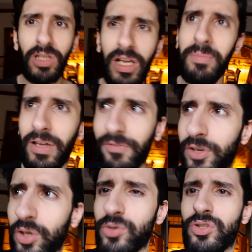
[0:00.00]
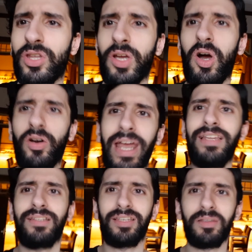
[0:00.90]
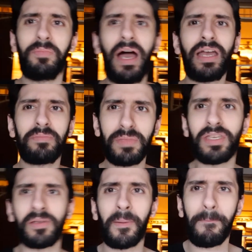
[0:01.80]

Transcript: lot of my videos, they are edited by me.